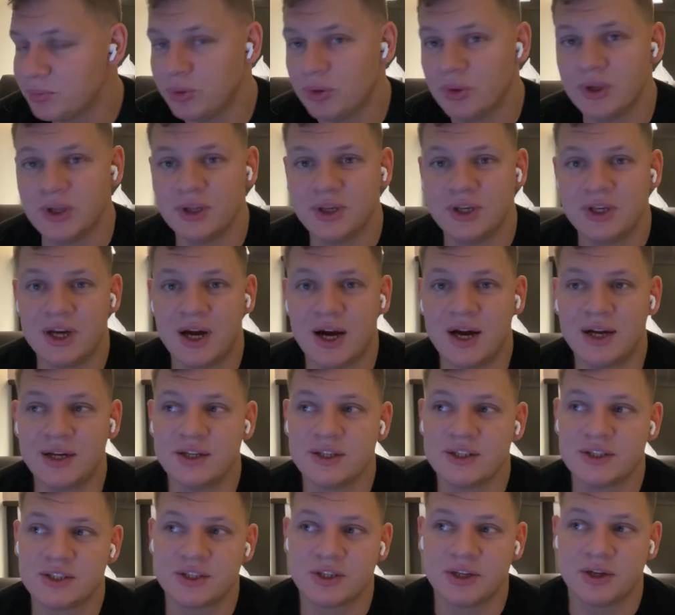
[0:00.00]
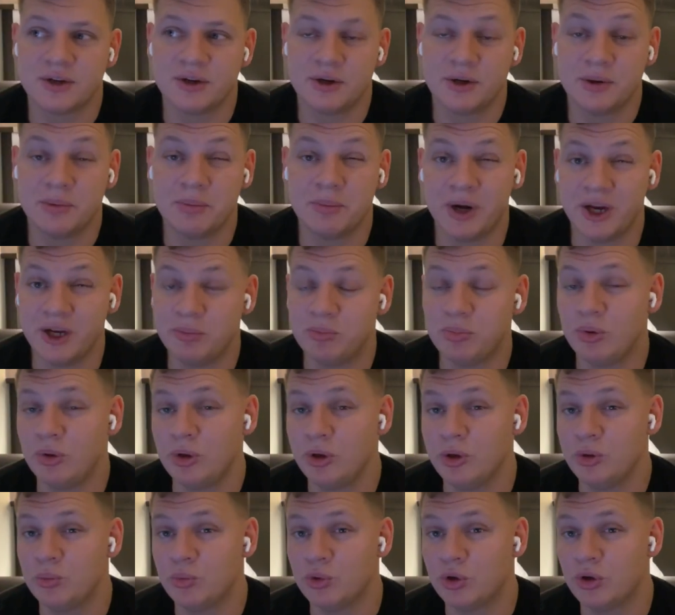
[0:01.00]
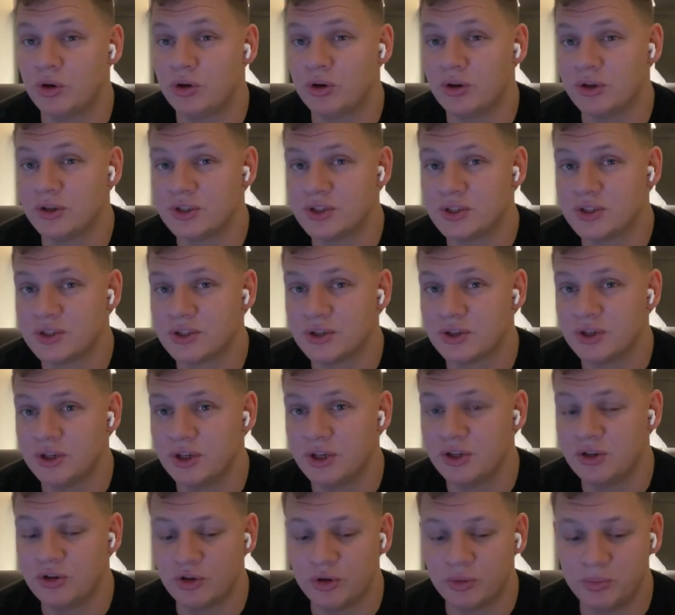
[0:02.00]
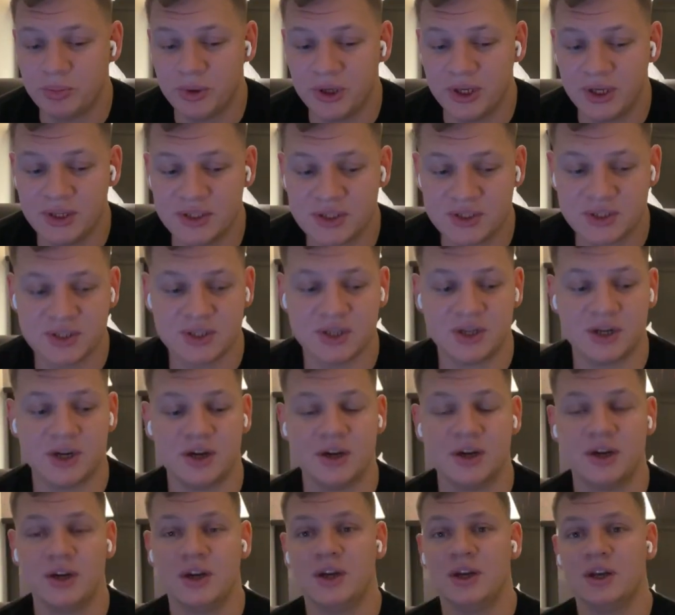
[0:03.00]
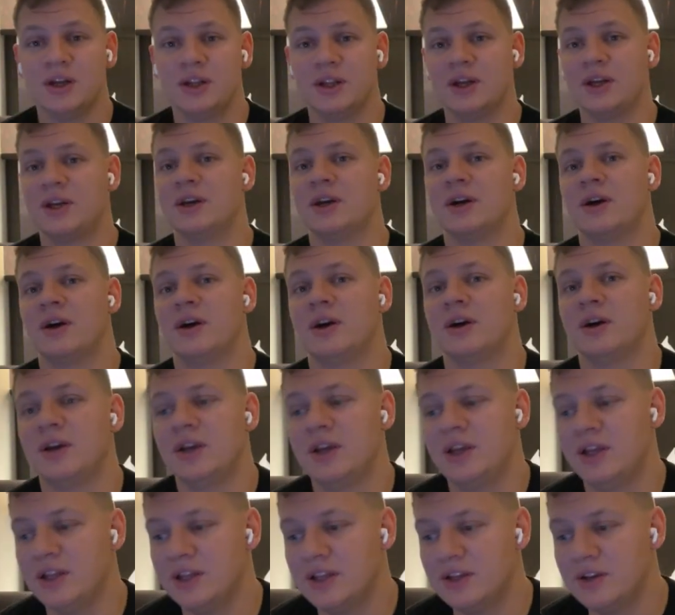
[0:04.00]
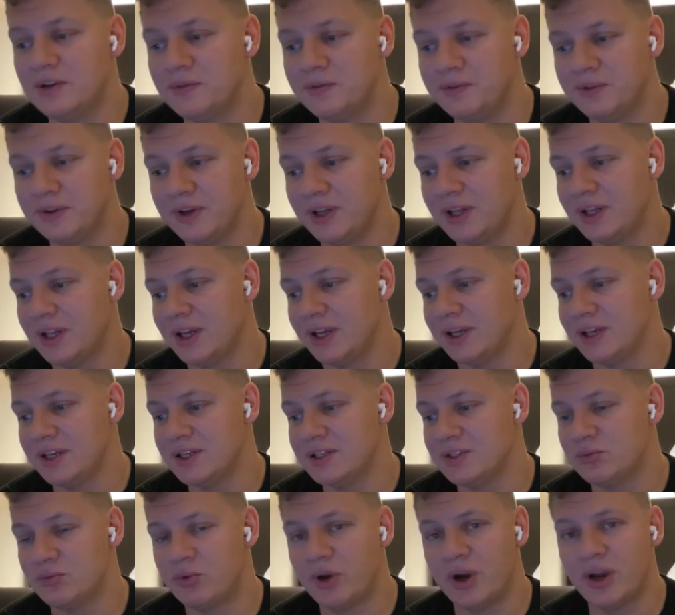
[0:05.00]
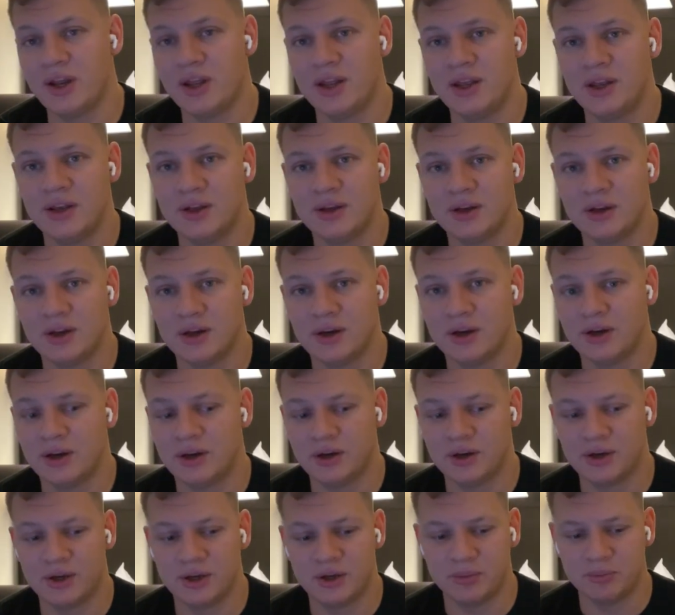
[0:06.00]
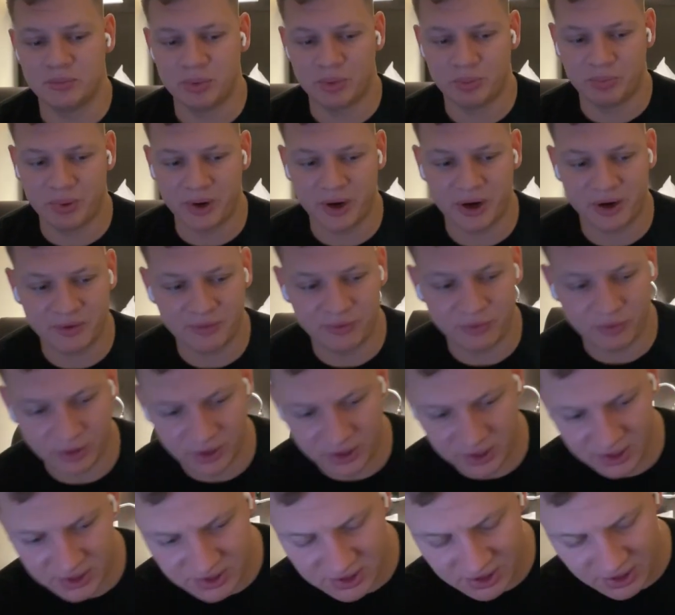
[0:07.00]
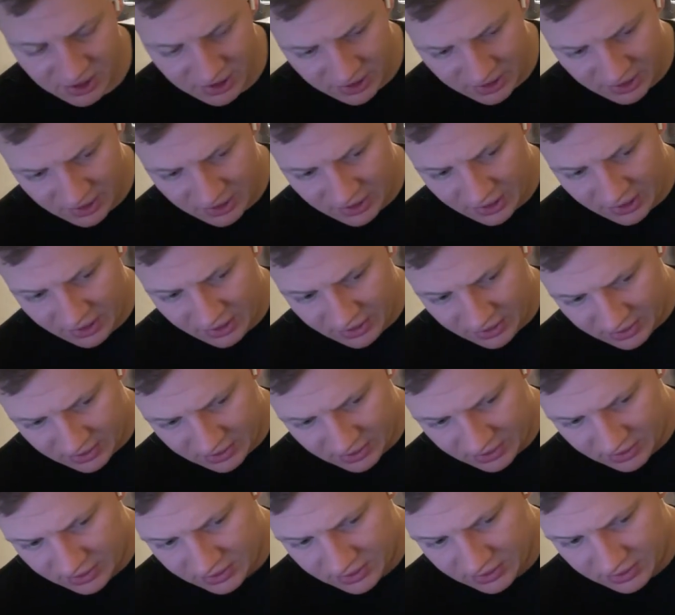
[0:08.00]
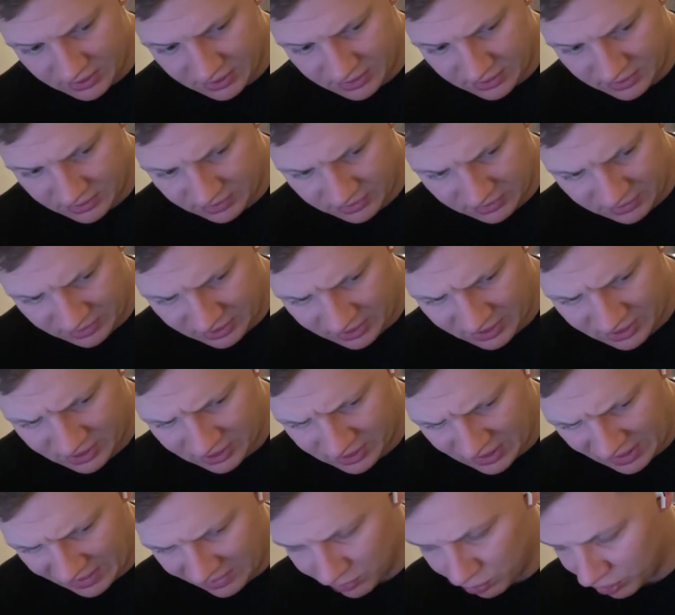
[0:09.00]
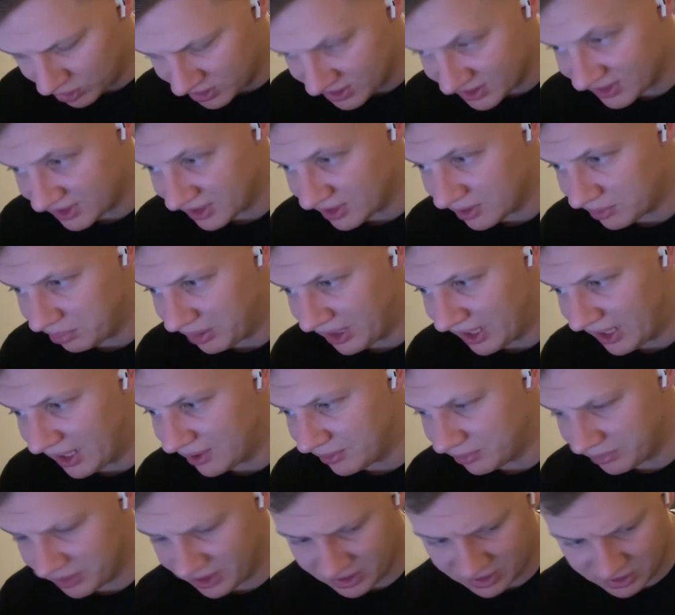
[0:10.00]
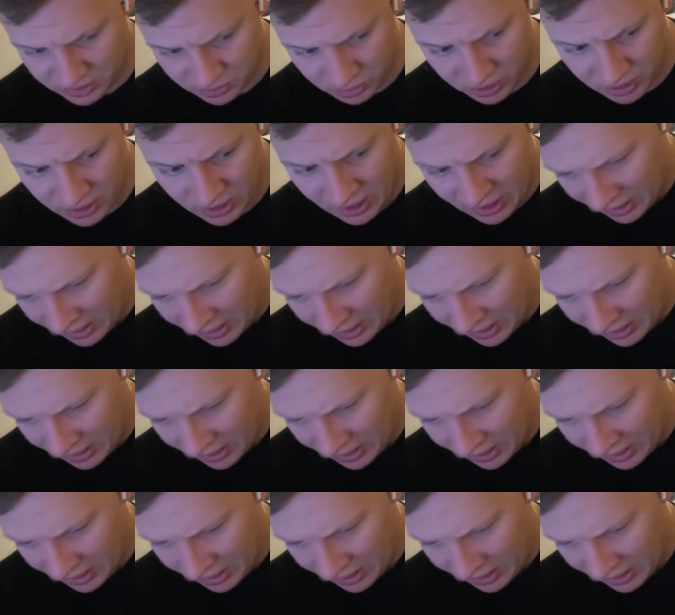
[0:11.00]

pull, Janis uh, might pull in worlds in Europeans. Uh, like uh, he didn't feel like he's ready uh, and prepared for this, and uh, he kind of wasn't in the plan because we